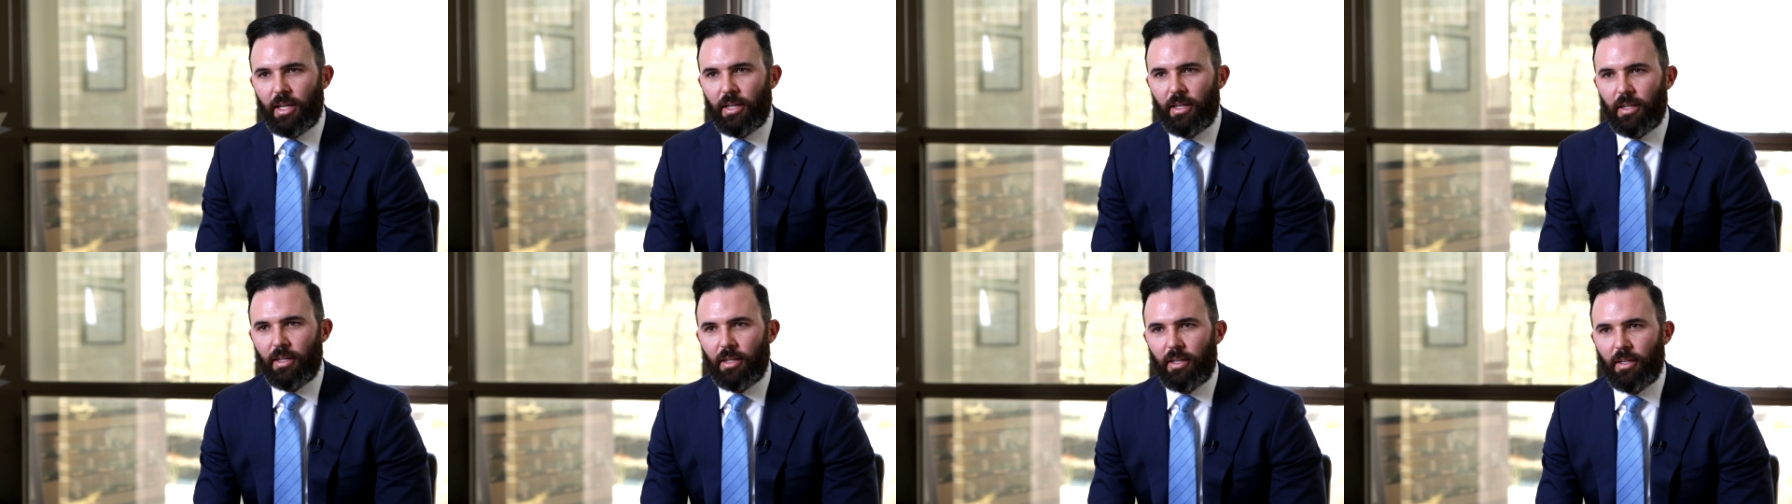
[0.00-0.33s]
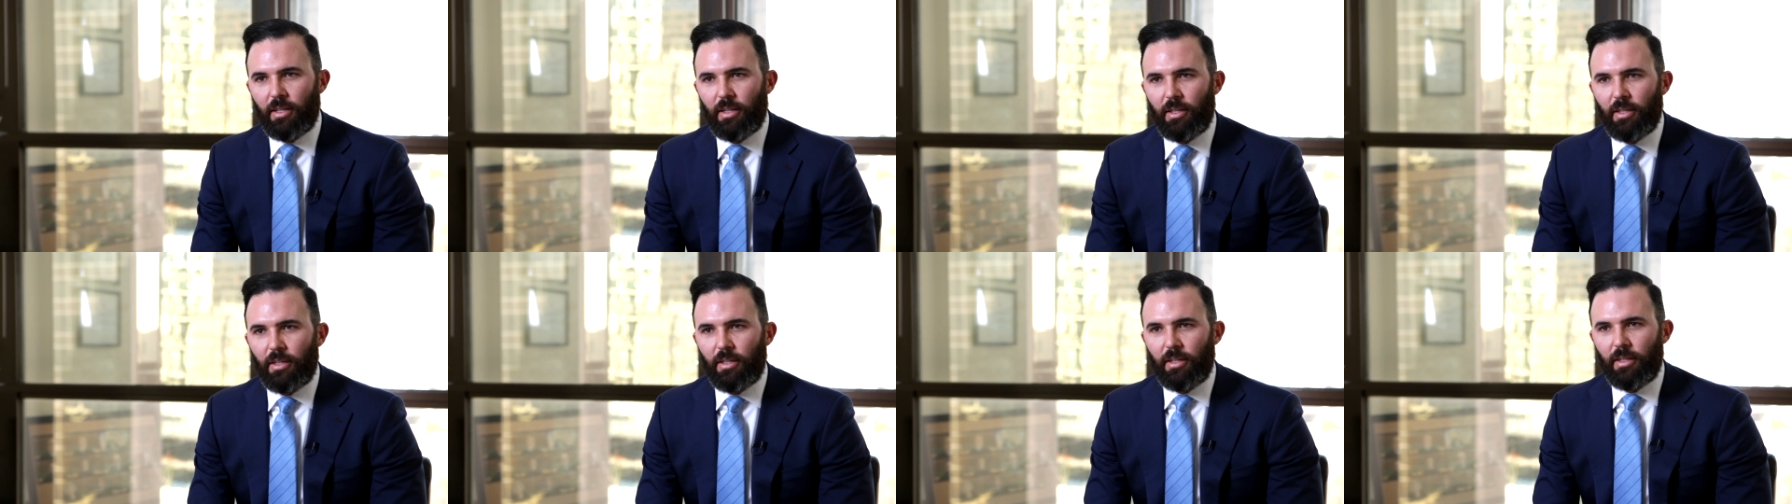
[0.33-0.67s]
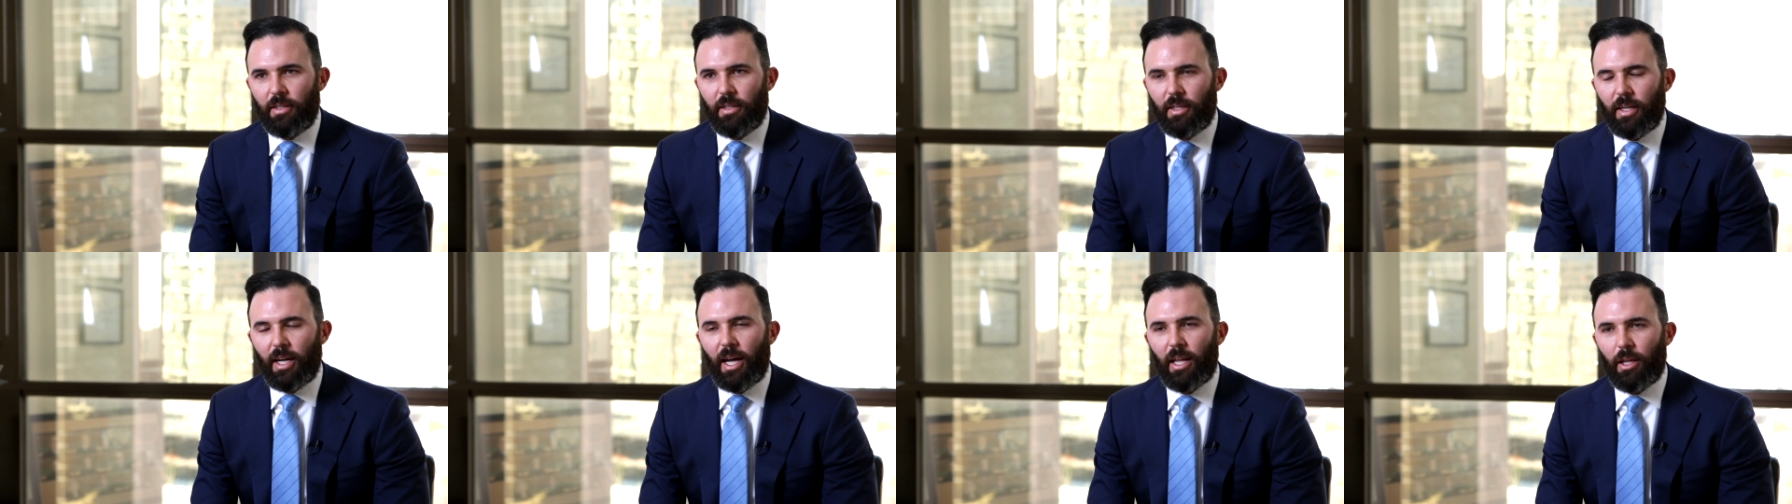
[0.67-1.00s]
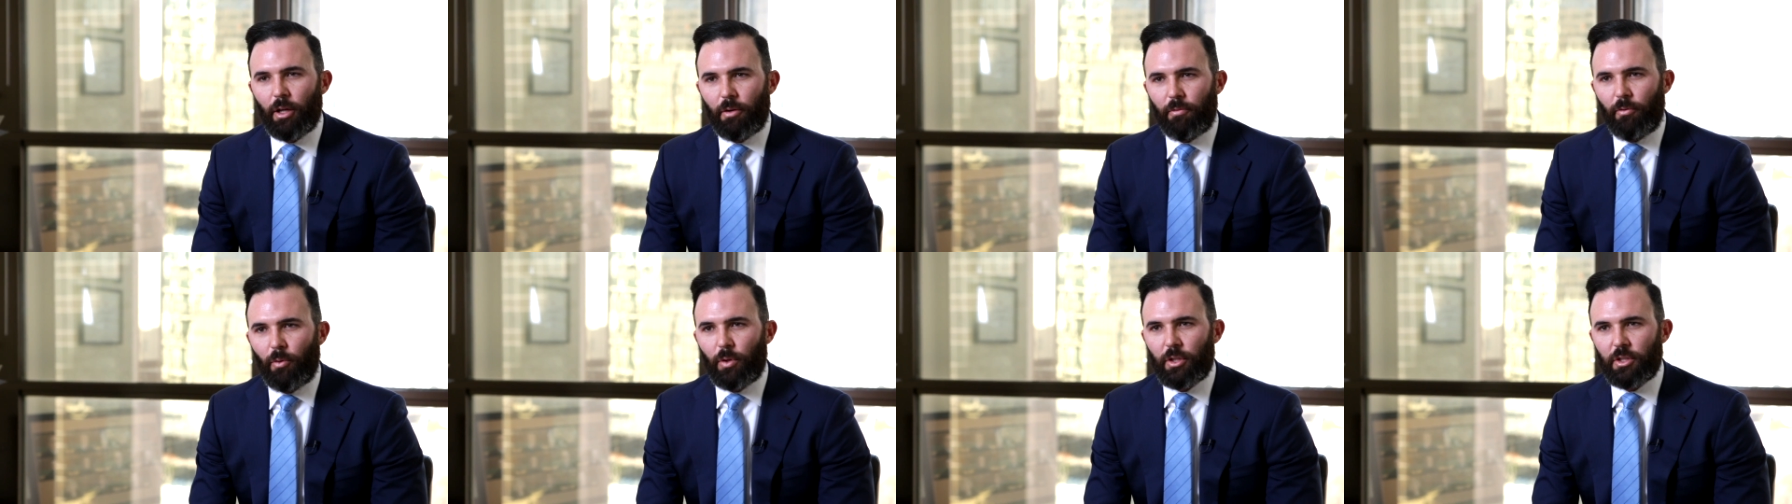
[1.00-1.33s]
And I
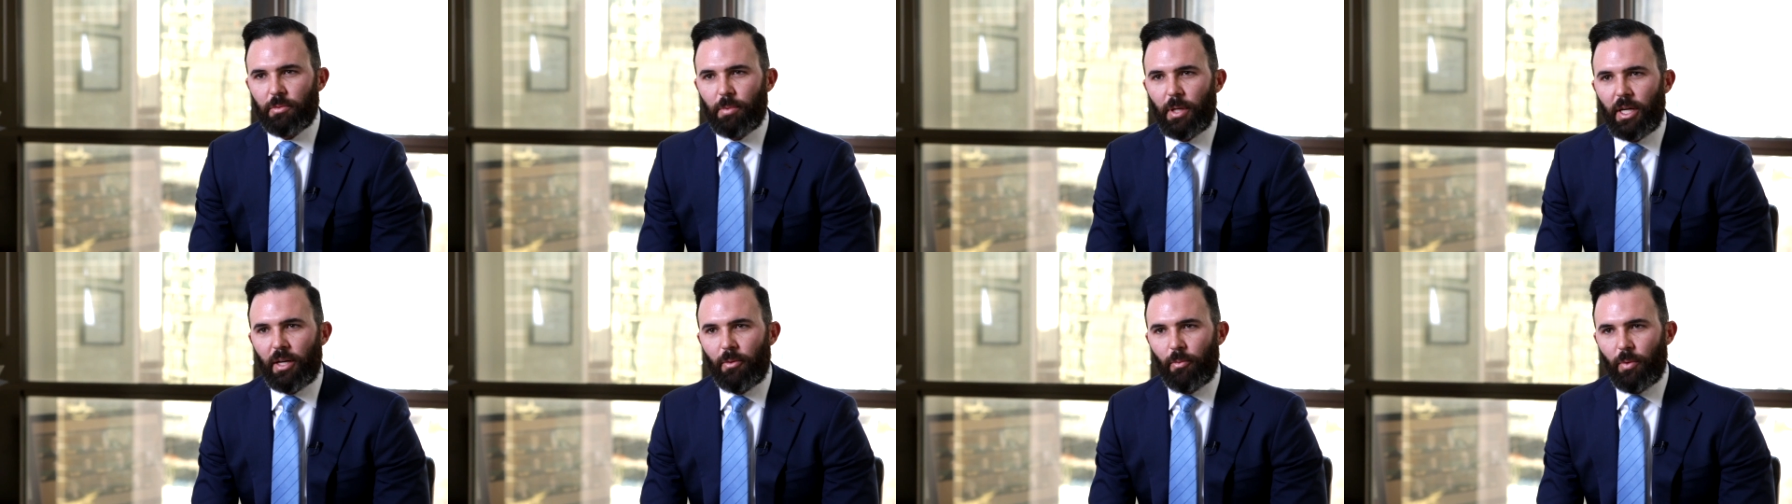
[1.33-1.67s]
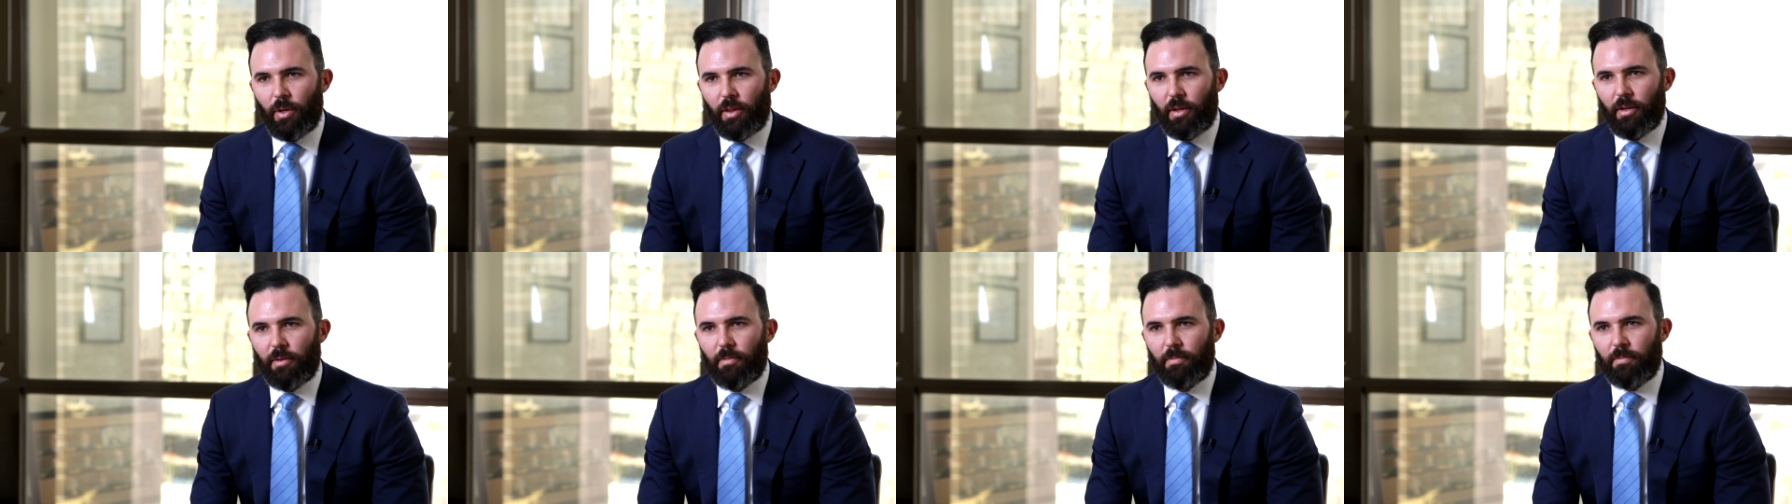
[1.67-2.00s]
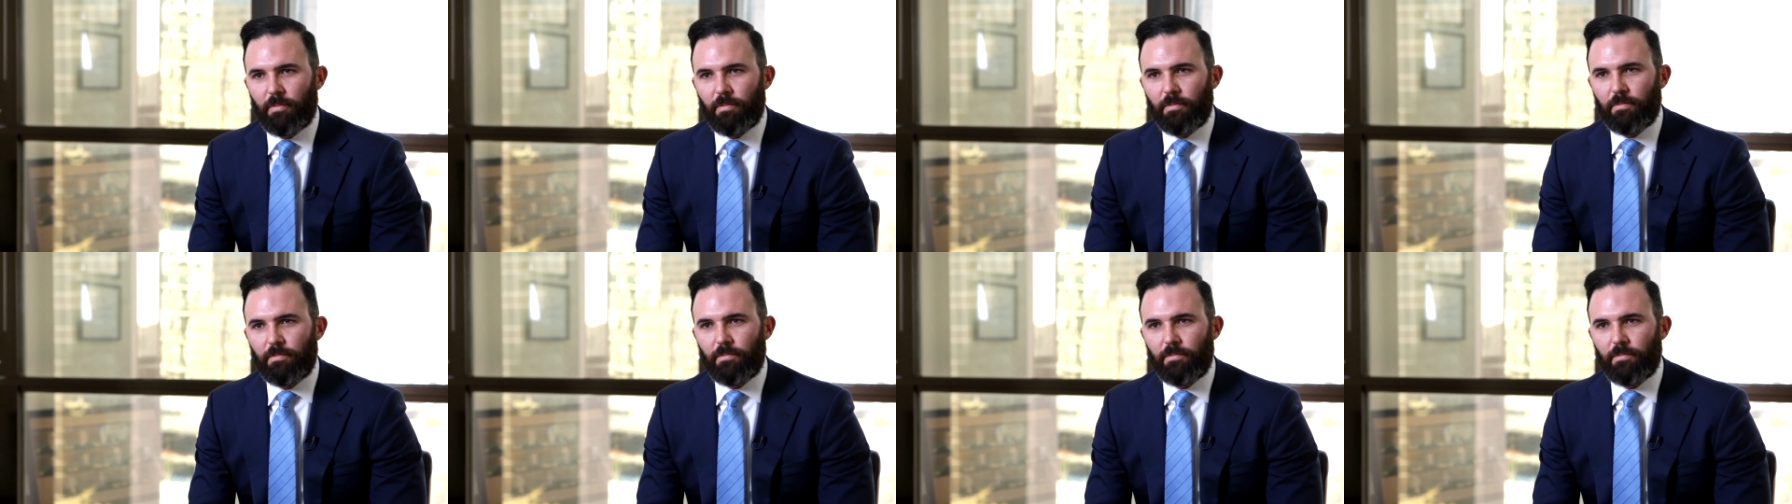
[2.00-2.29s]
look forward to speaking with you.